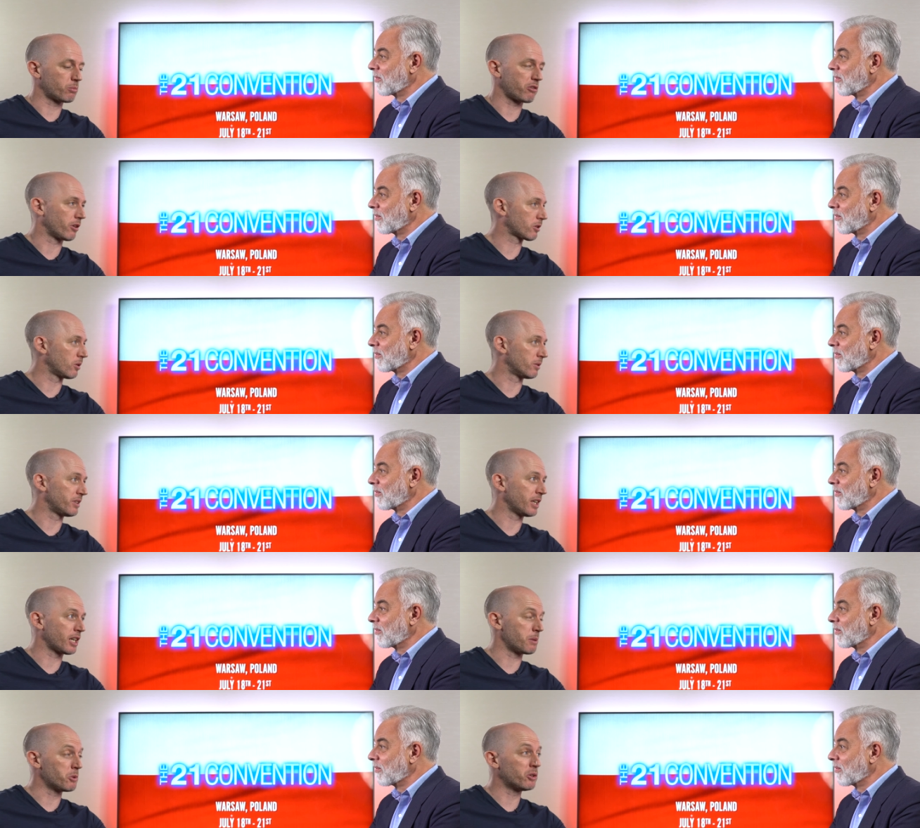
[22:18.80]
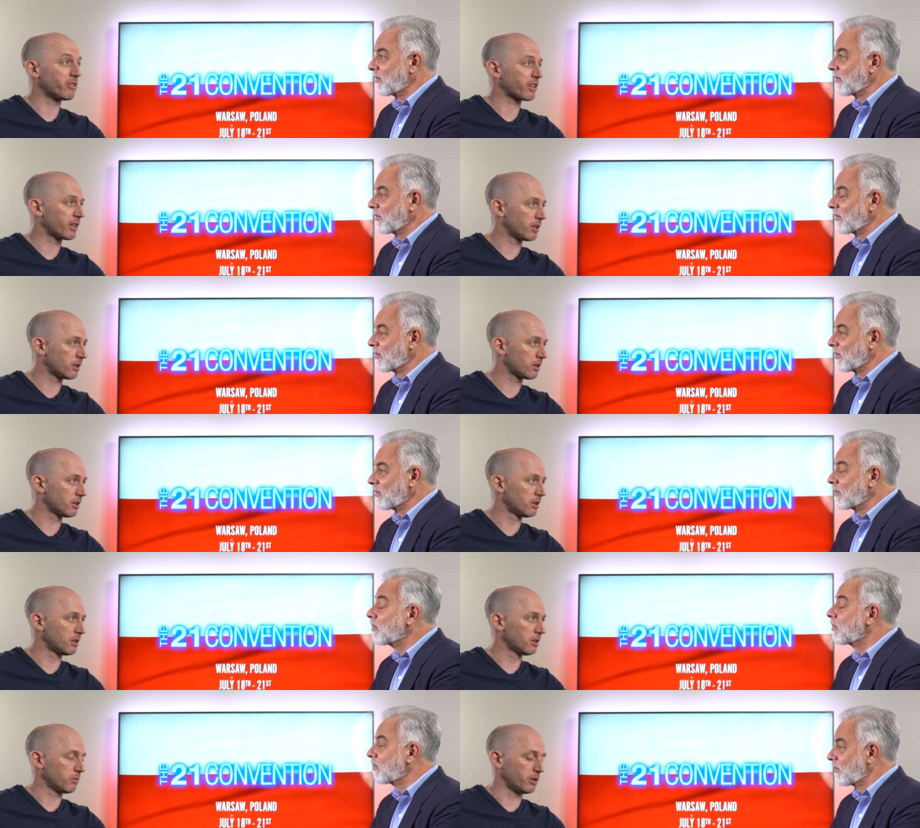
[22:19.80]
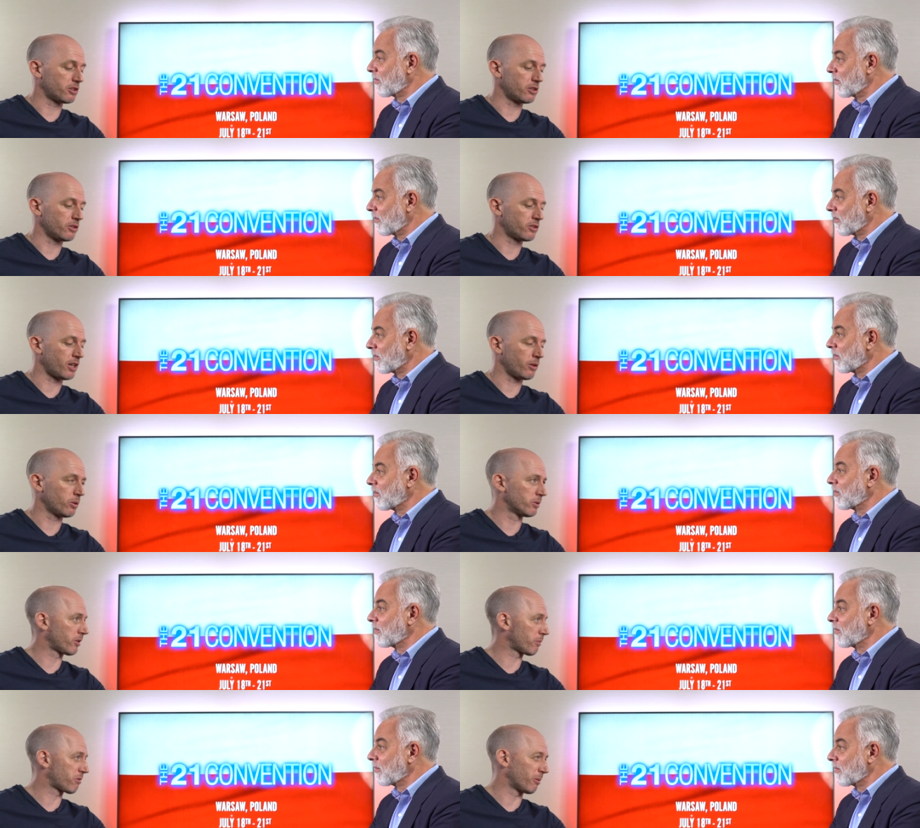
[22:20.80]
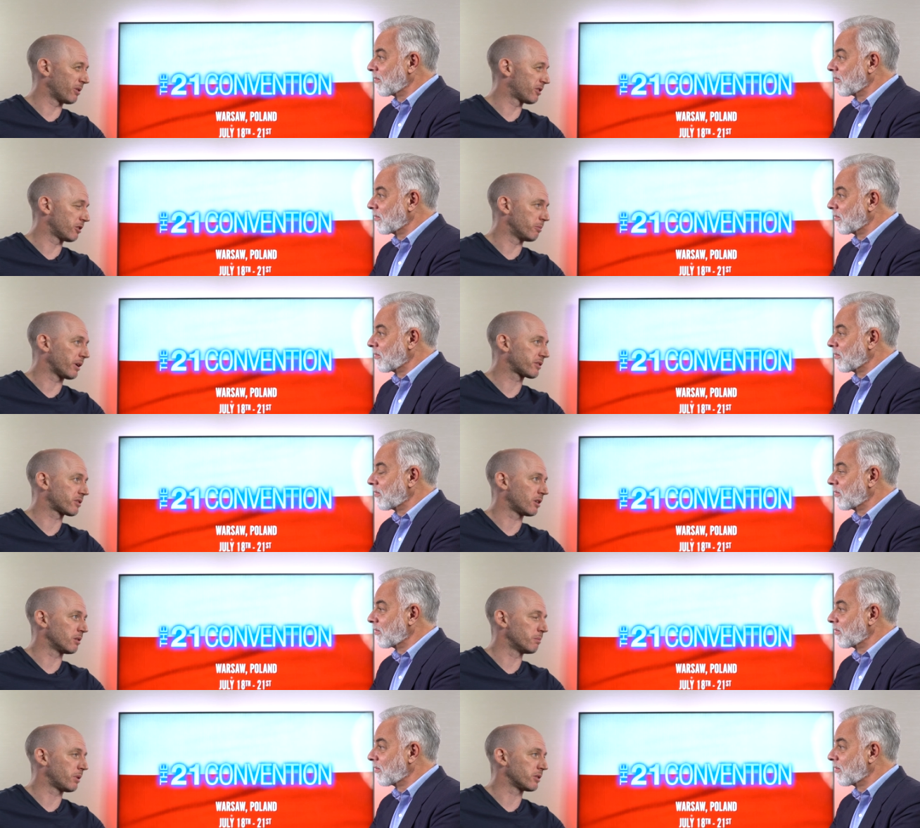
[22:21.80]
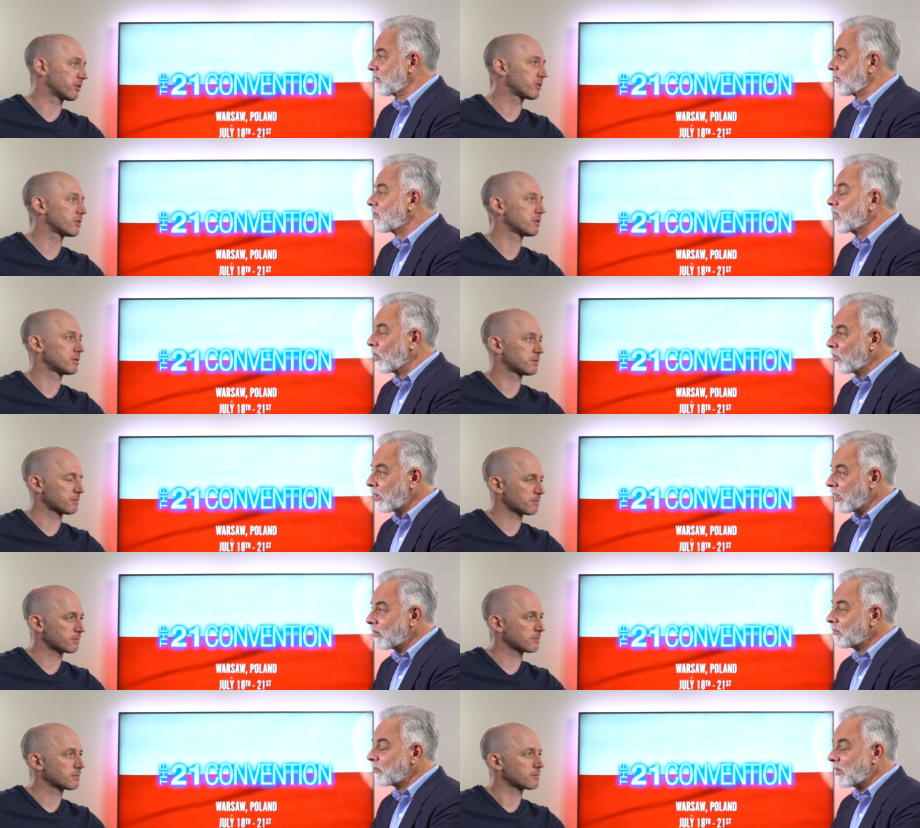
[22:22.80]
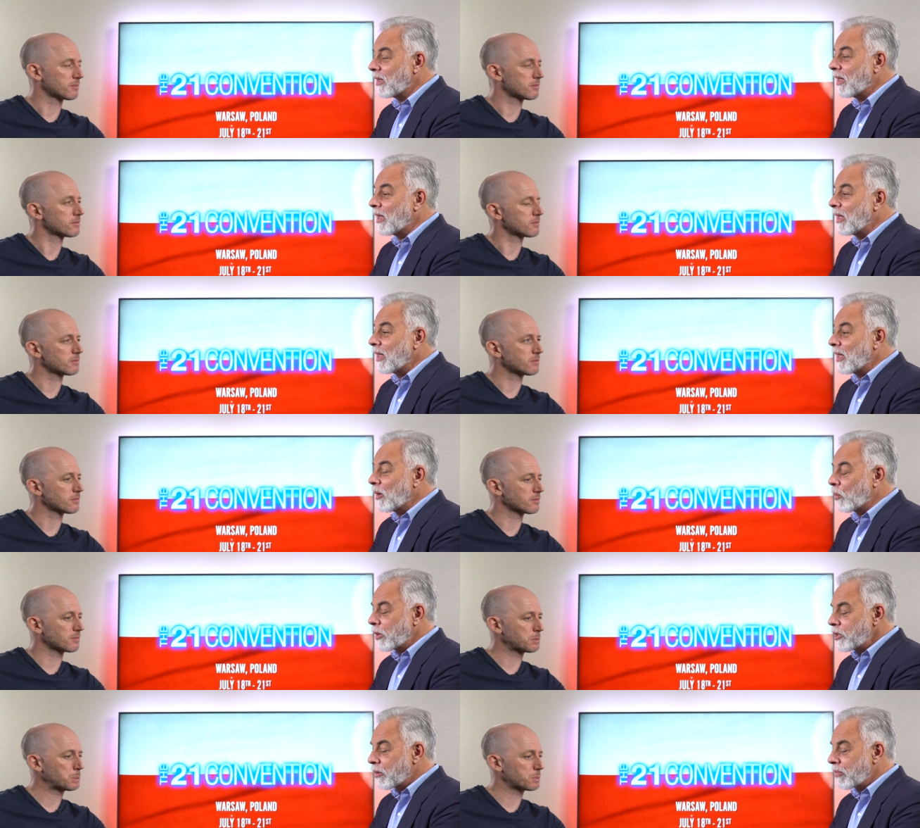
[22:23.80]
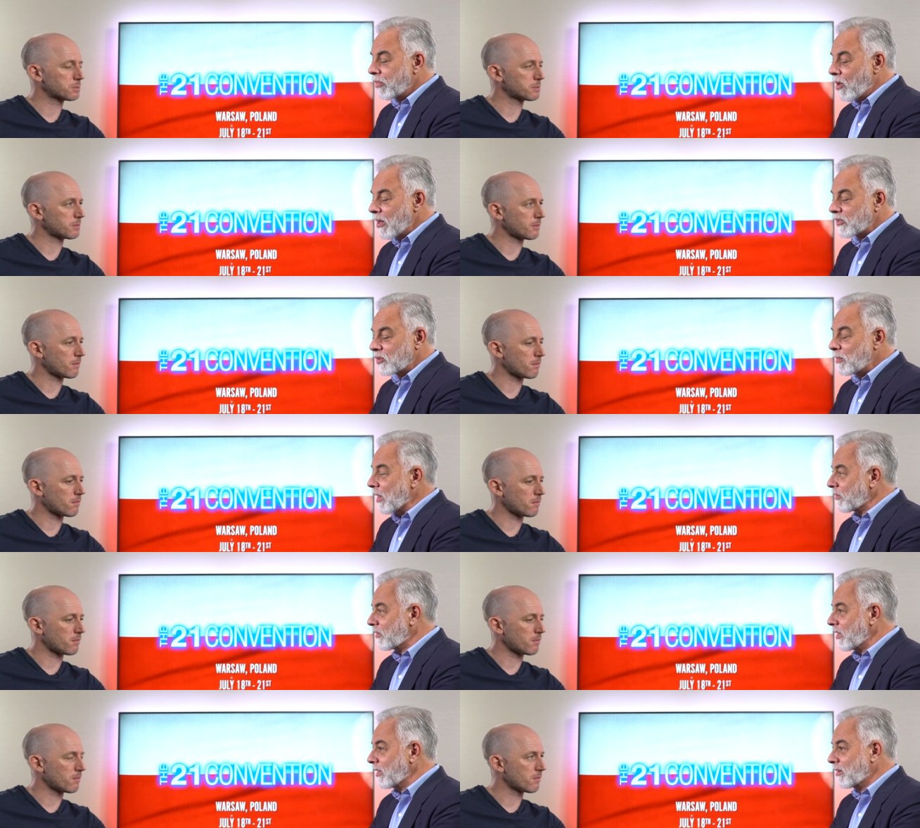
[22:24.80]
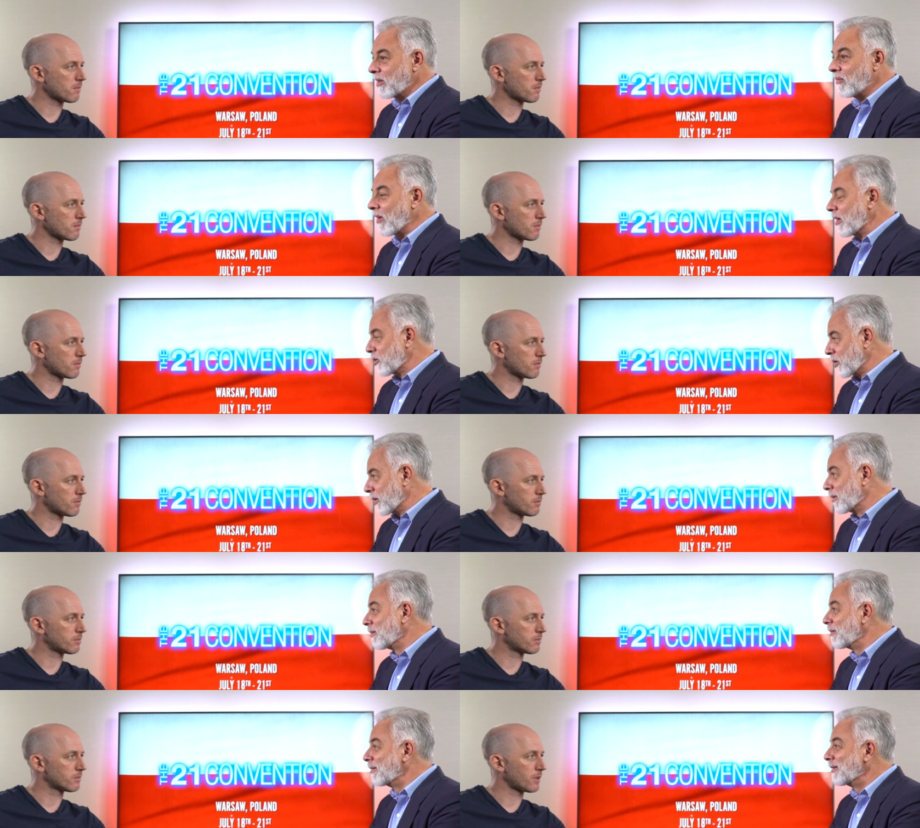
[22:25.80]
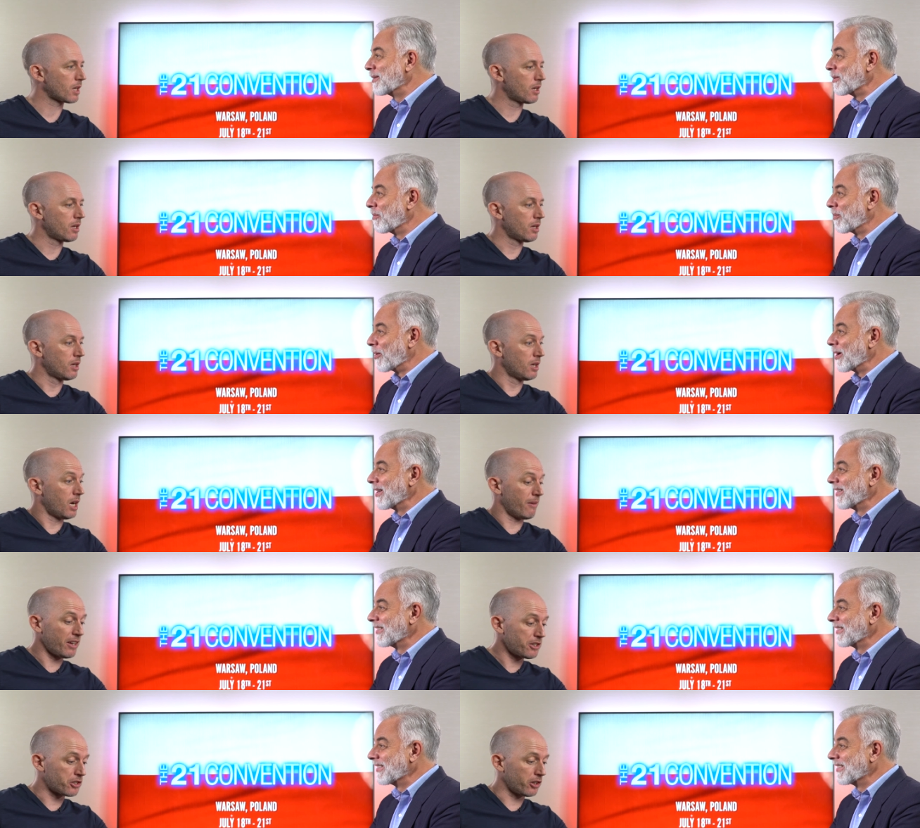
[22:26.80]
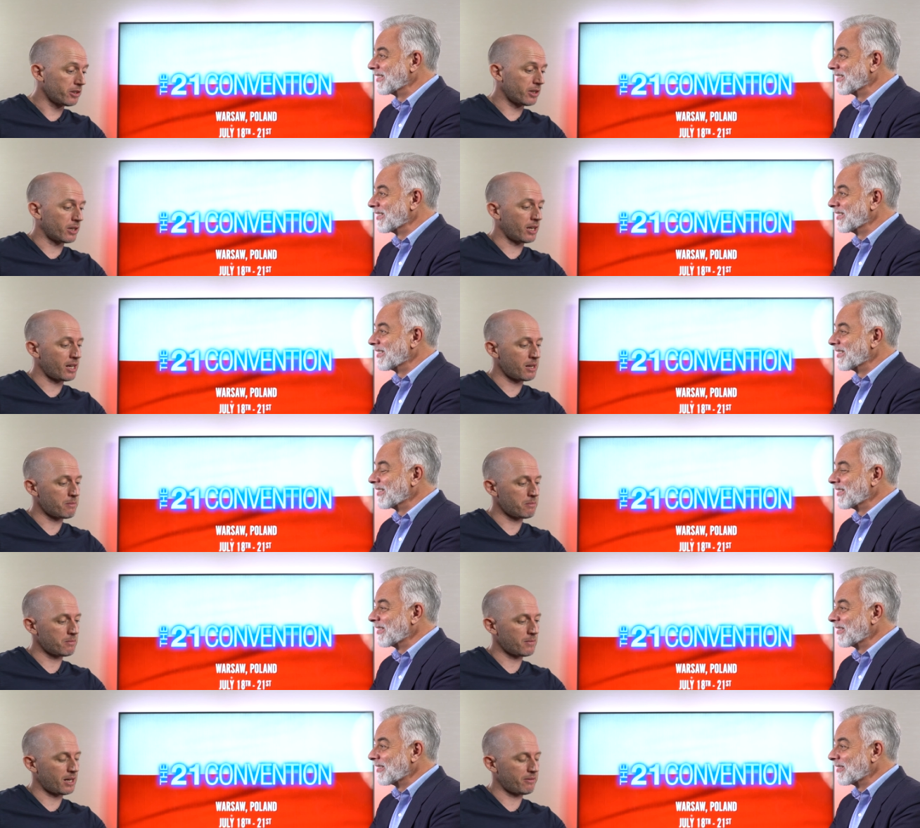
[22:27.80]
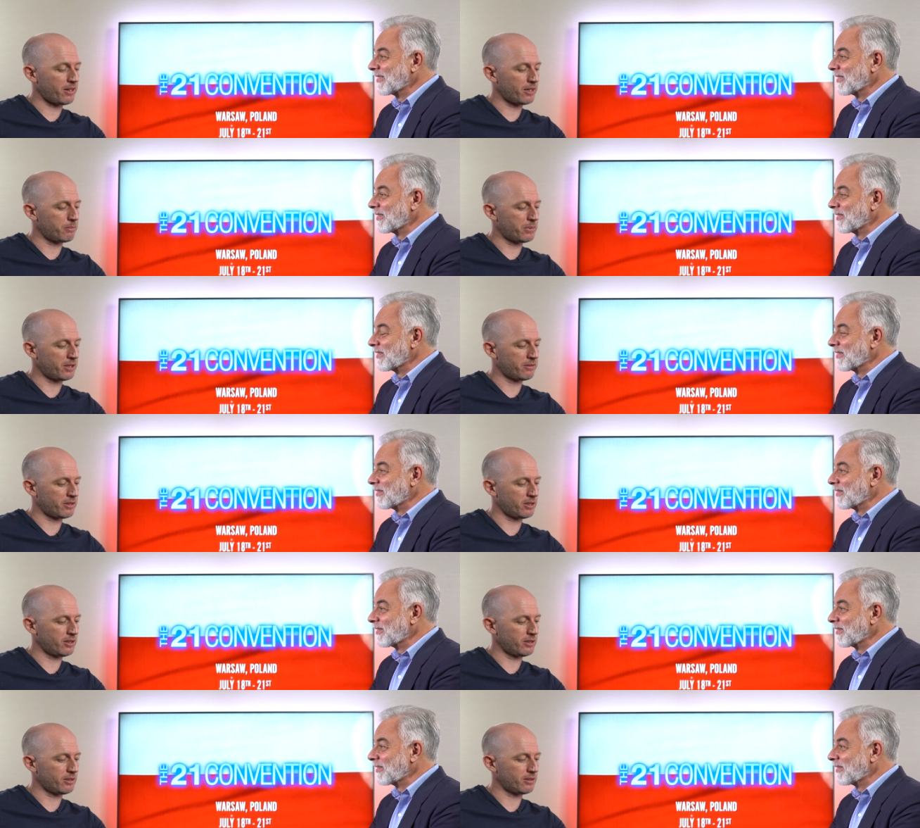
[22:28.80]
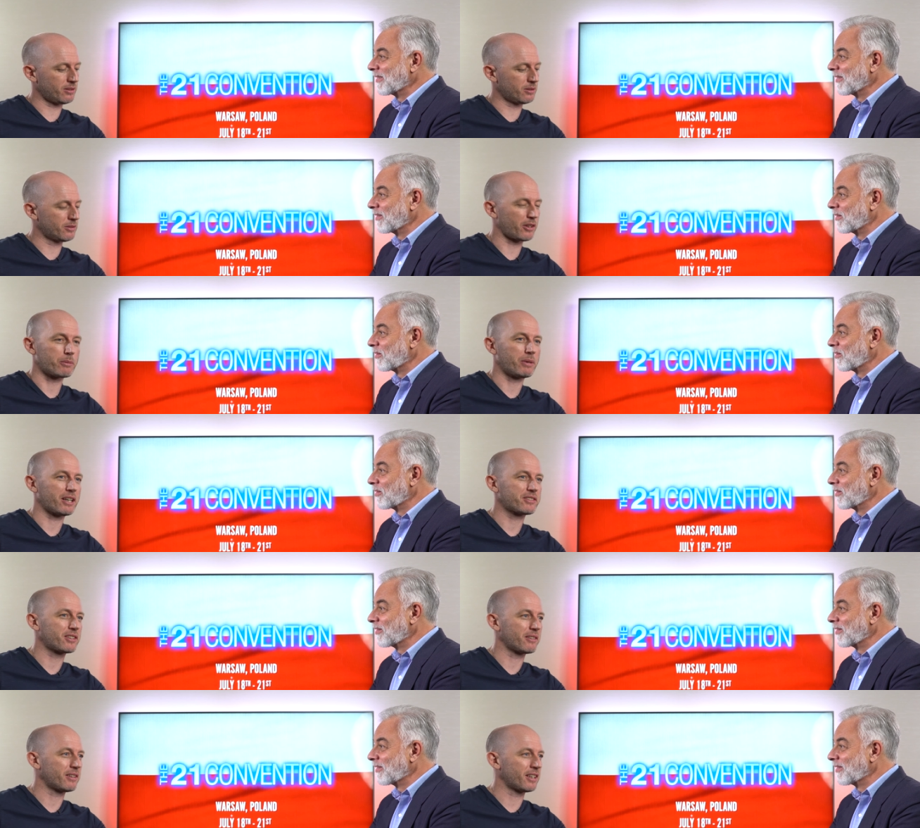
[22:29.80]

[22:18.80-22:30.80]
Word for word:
Speaker 1: a product called Day Game Overkill, which does that. Those are probably the two best starting points. Okay. What are your
Speaker 2: thoughts about the convention? so far?
Speaker 1: I've enjoyed it. Um, I've had a bit of a, over the past, I've